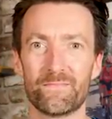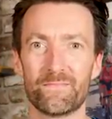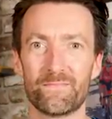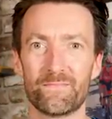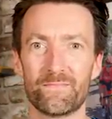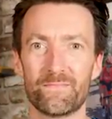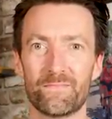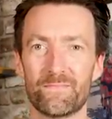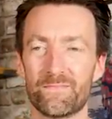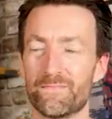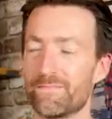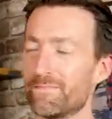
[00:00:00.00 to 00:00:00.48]

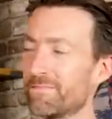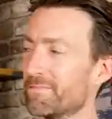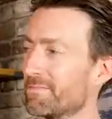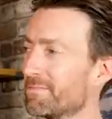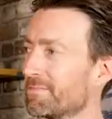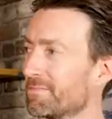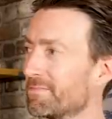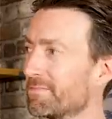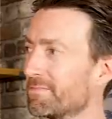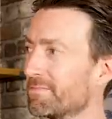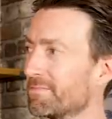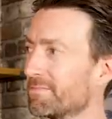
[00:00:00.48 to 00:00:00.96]

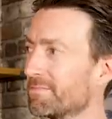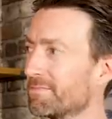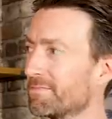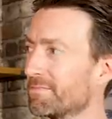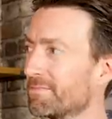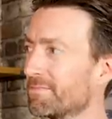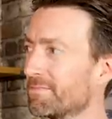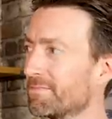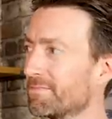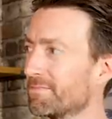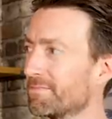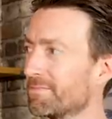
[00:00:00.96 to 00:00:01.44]

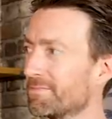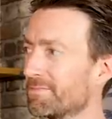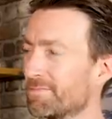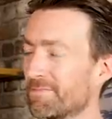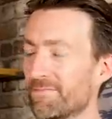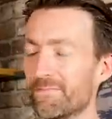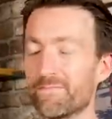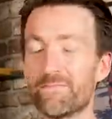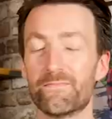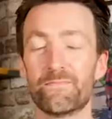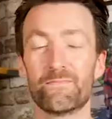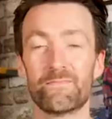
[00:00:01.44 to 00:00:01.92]

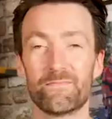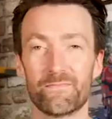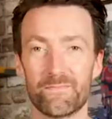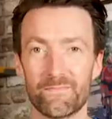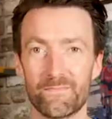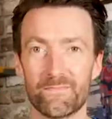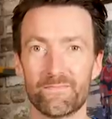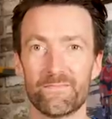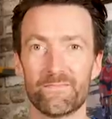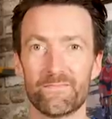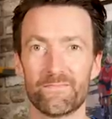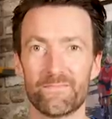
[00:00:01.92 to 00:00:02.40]

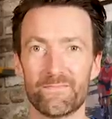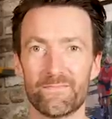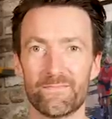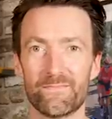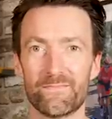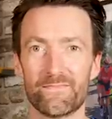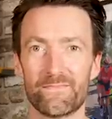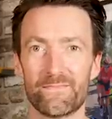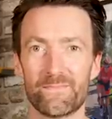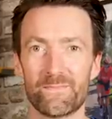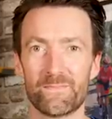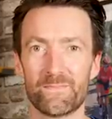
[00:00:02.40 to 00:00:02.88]

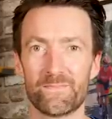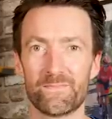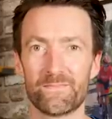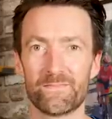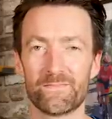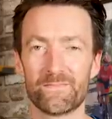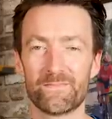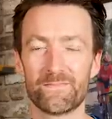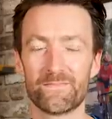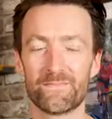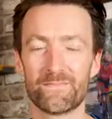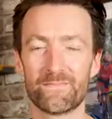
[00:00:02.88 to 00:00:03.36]

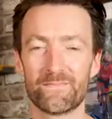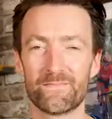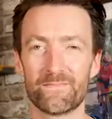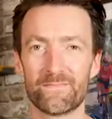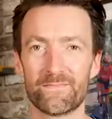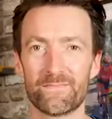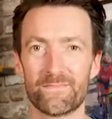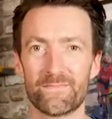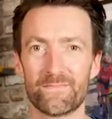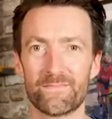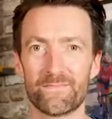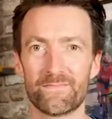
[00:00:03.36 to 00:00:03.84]

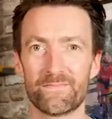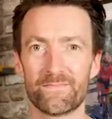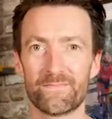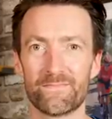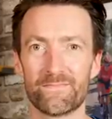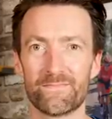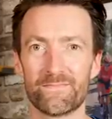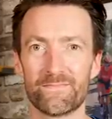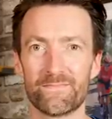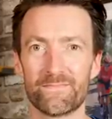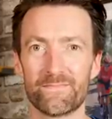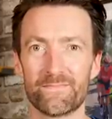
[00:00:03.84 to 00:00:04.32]

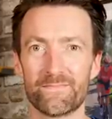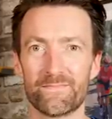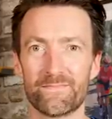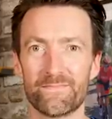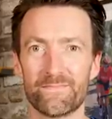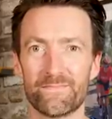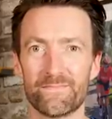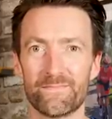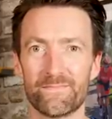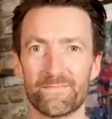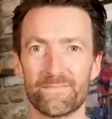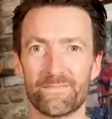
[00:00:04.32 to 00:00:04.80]

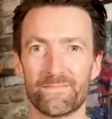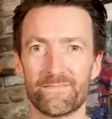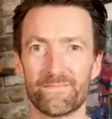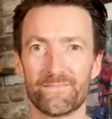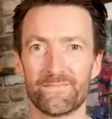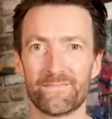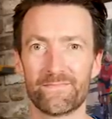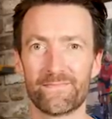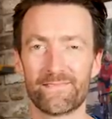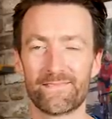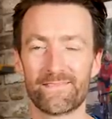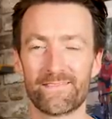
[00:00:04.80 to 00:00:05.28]

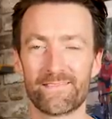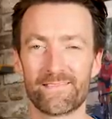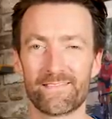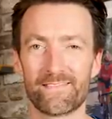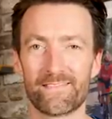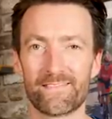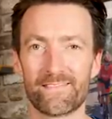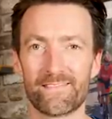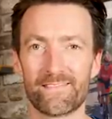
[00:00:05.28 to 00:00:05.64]
The person shown says nothing.